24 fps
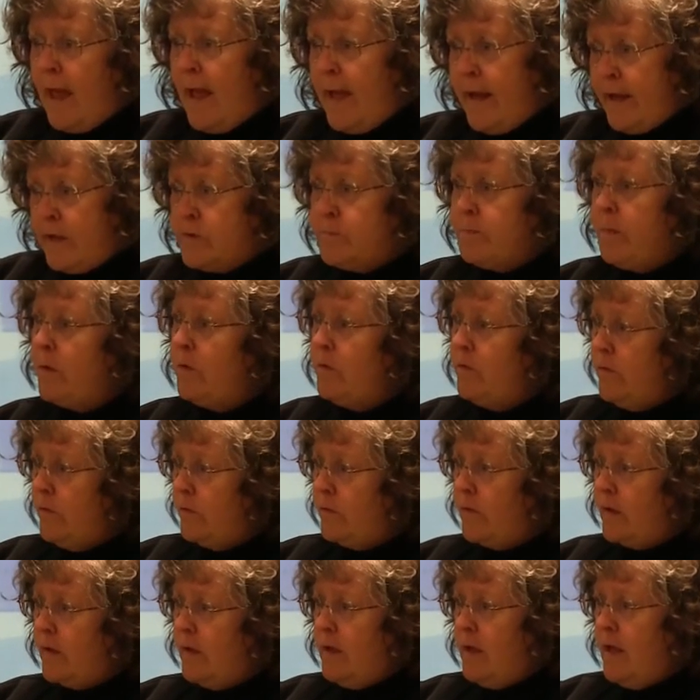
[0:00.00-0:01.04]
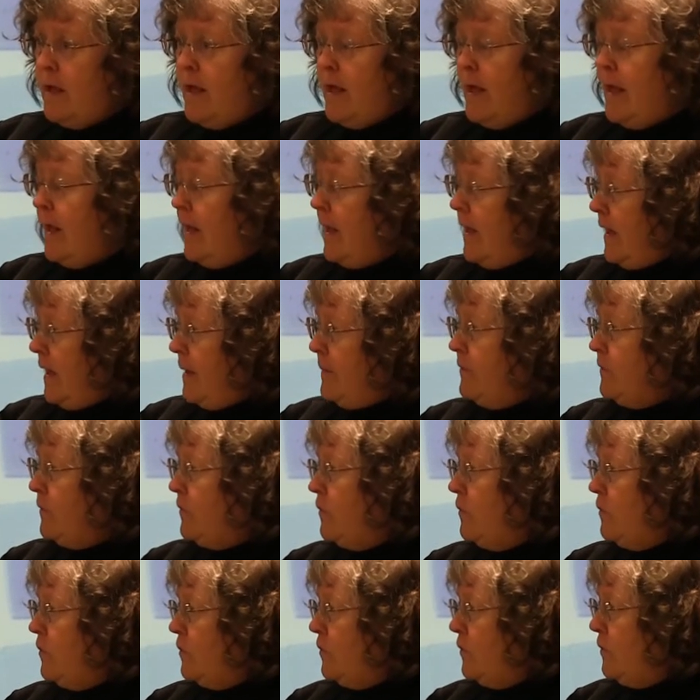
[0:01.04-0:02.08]
exposes it, enables
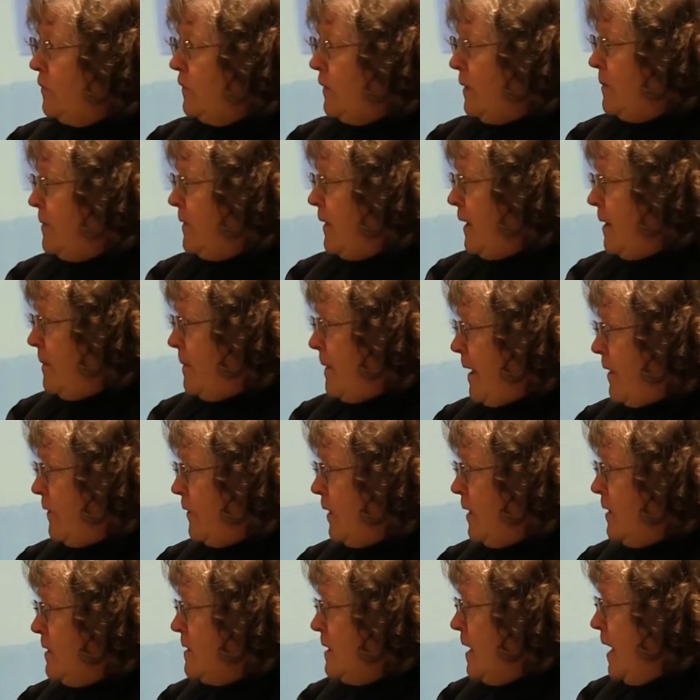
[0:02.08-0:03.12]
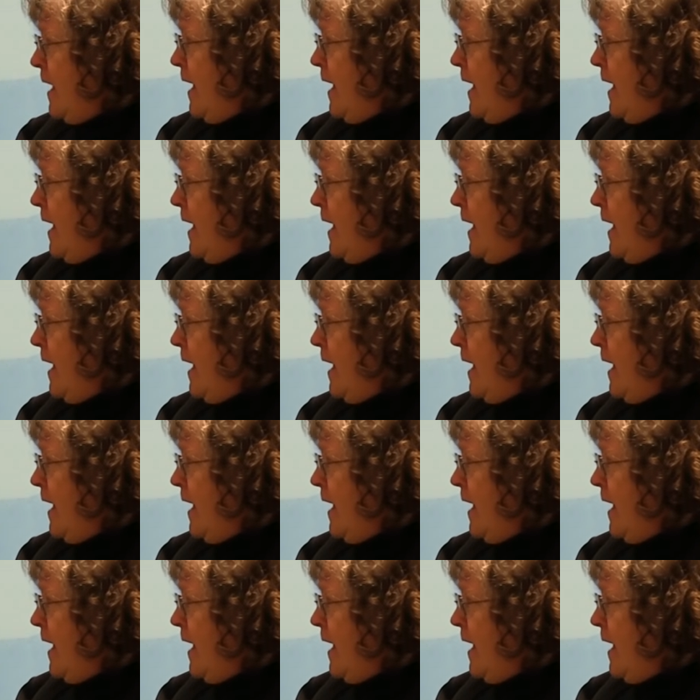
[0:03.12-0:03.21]
you to do something about it,